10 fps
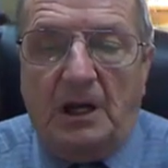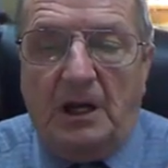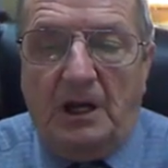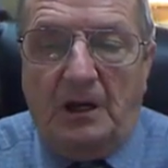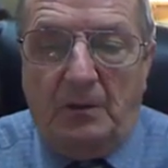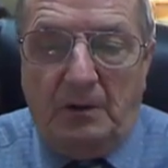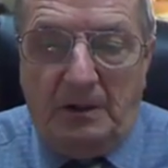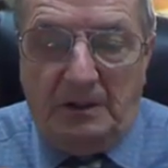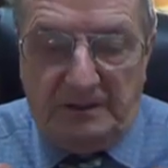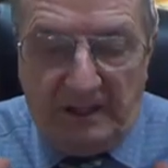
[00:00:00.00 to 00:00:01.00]

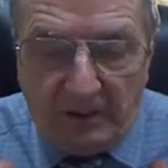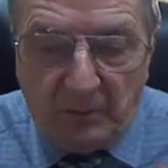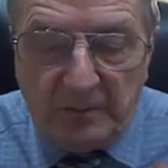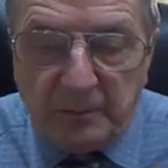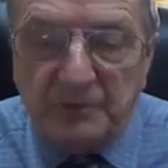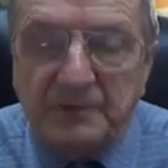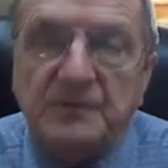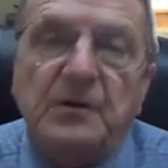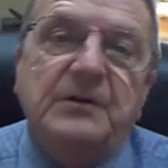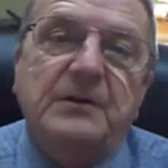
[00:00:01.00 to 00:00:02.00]
how do I
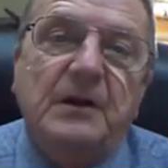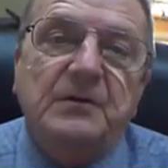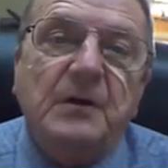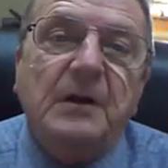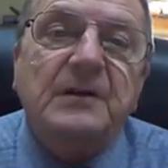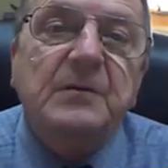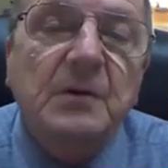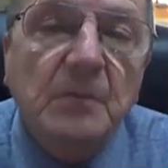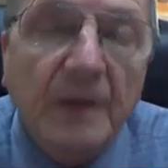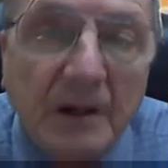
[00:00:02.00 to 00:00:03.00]
put this all together? So as
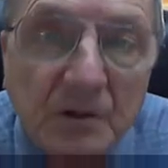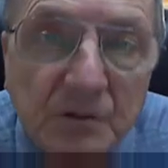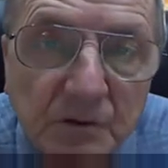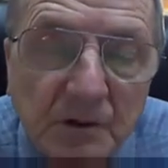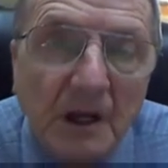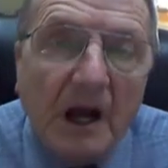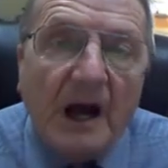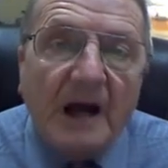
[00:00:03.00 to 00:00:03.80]
a middle manager,